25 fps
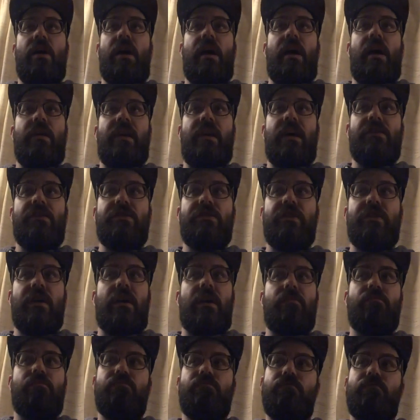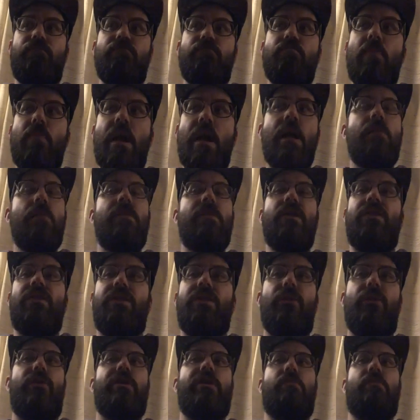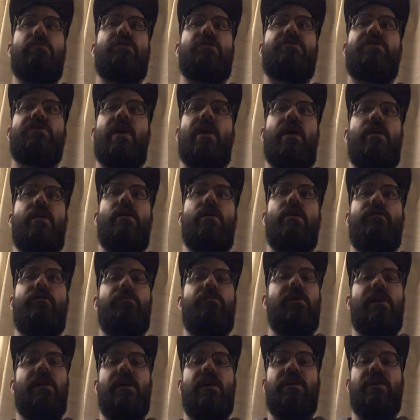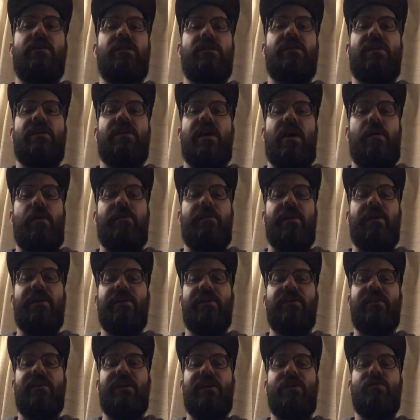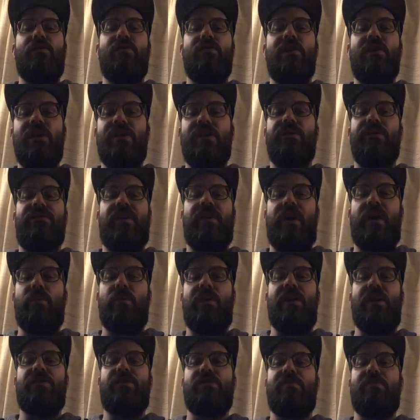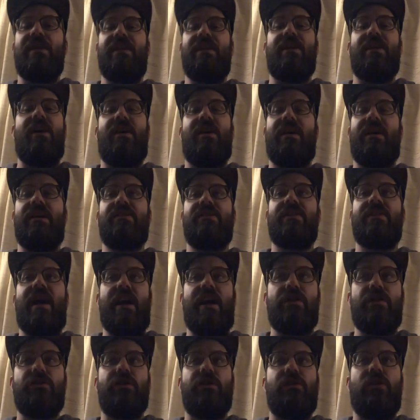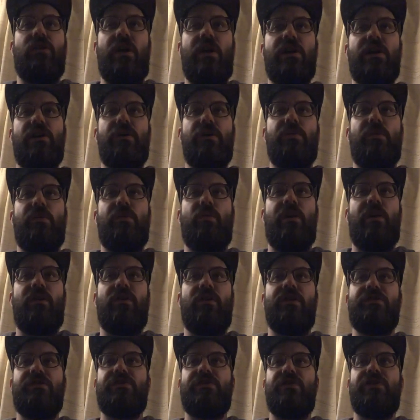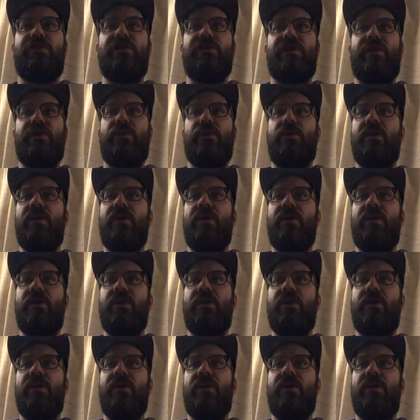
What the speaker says: And that's like maybe 30% of being a good comic. Like, you need to find ways to make the audience actually like you and want to listen to you.